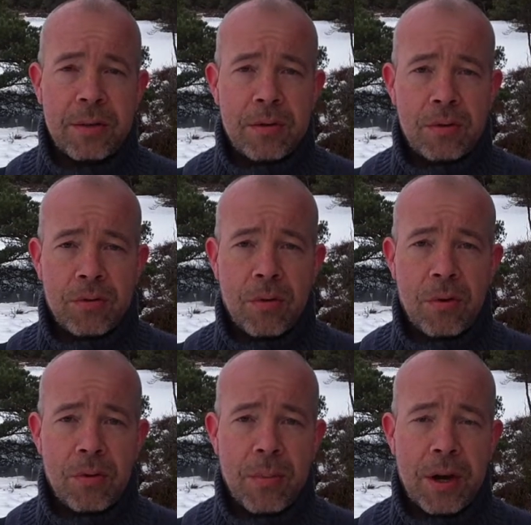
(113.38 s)
control
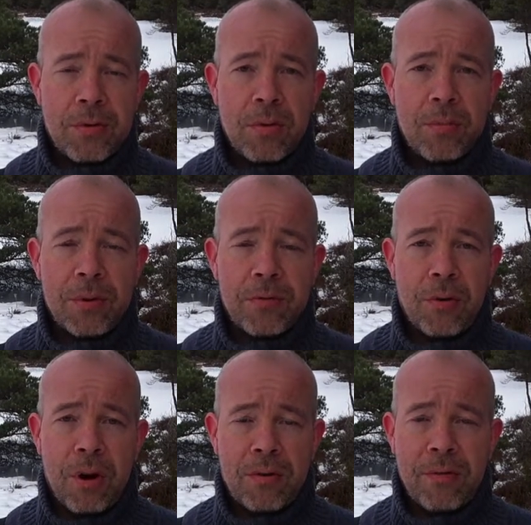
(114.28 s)
on my drone
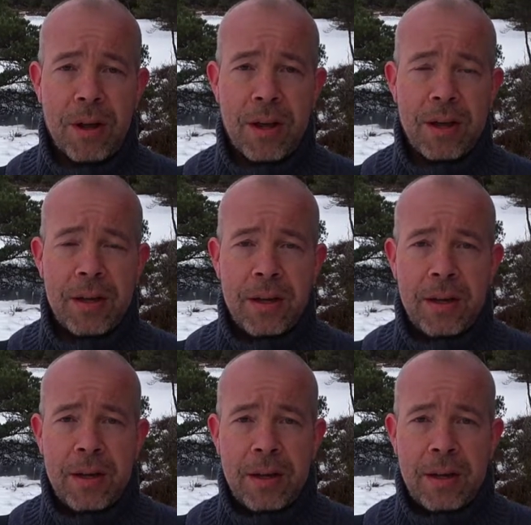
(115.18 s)
before I fly.
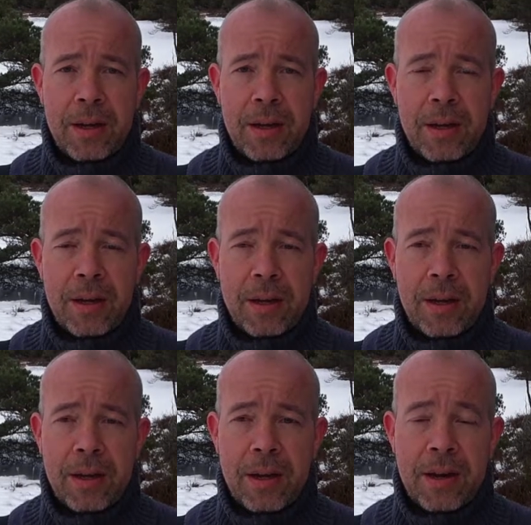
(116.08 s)
And
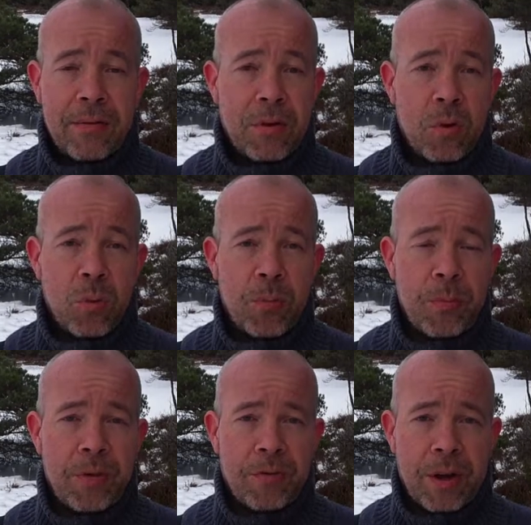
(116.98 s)
I never
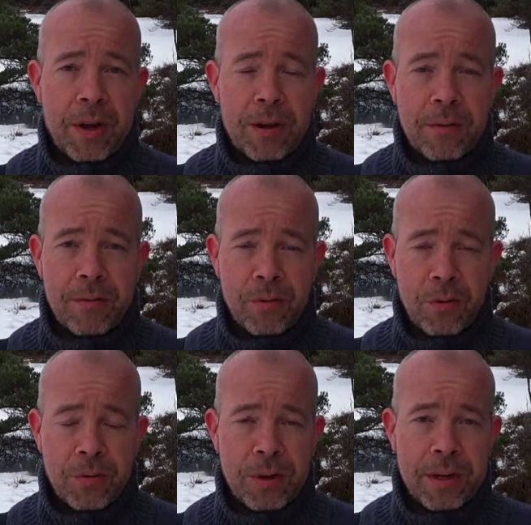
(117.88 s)

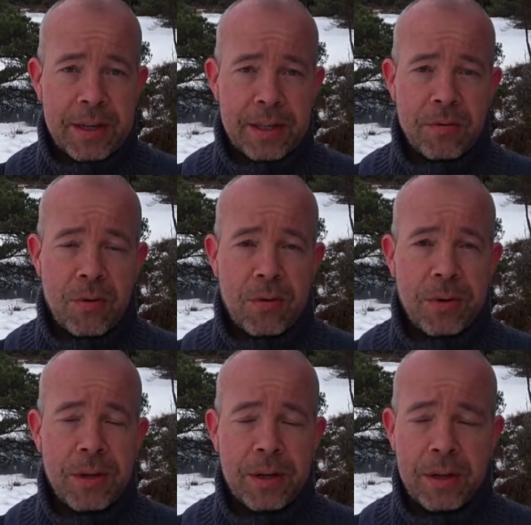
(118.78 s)
flown this
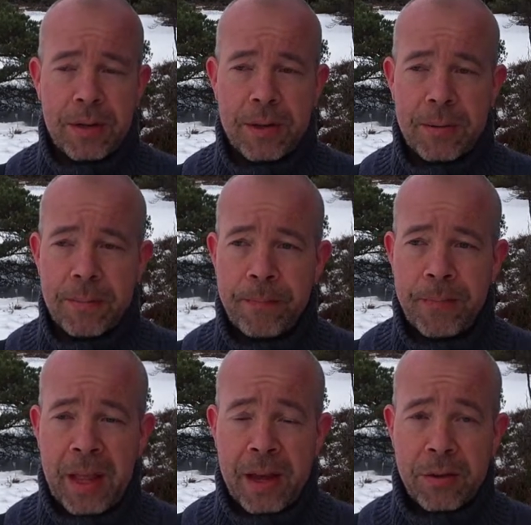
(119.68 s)
drone.
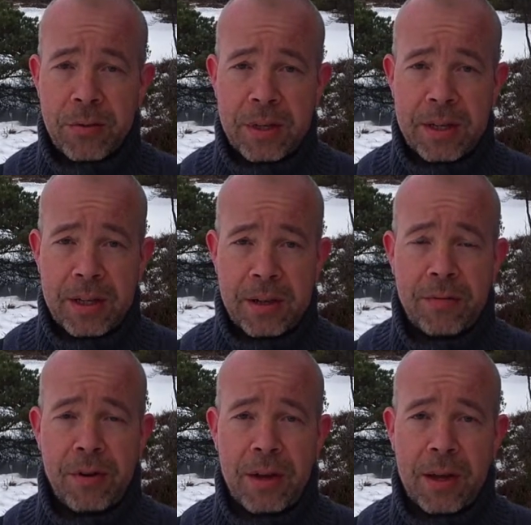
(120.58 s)
I use the DJI
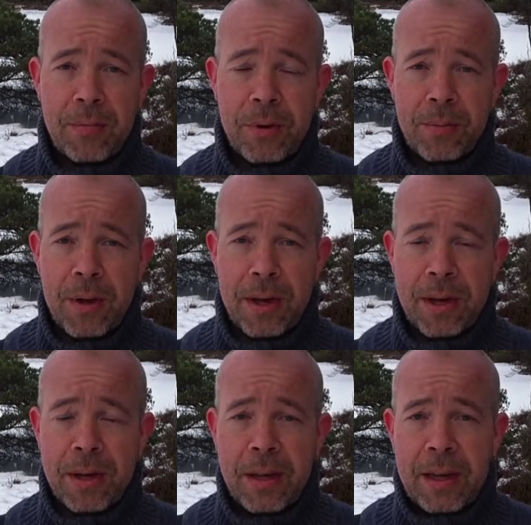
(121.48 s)
Fire app with my
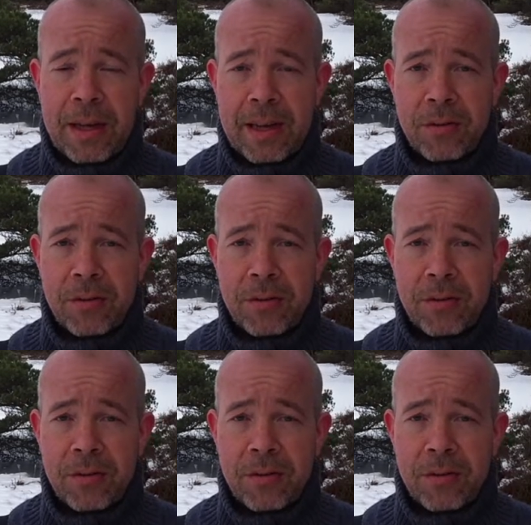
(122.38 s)
Air